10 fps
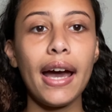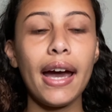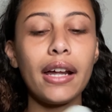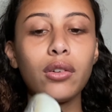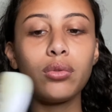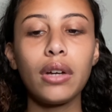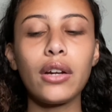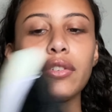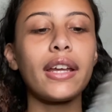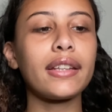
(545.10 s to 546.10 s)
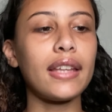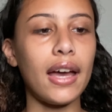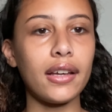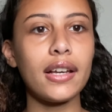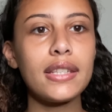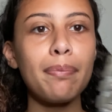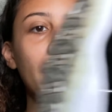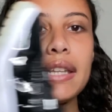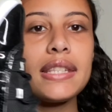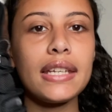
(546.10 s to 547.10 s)
I don't I don't like that because it
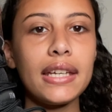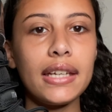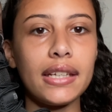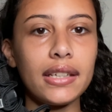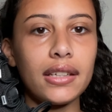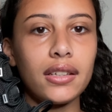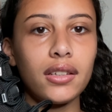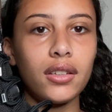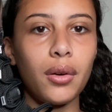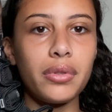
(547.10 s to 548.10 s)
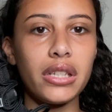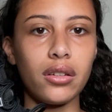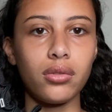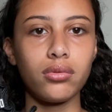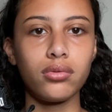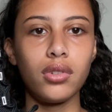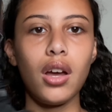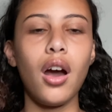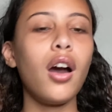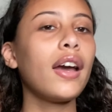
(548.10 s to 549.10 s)
blends in. No, it don't.
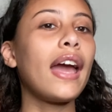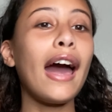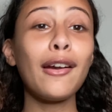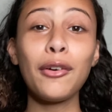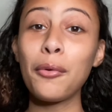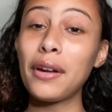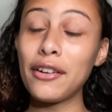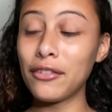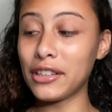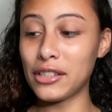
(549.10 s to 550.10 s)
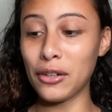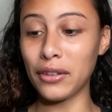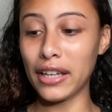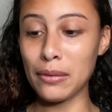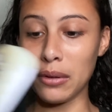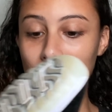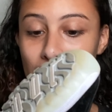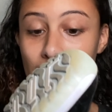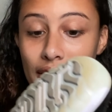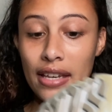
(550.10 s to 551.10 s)
Okay, I don't know what I really don't like about
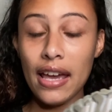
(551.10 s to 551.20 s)
these.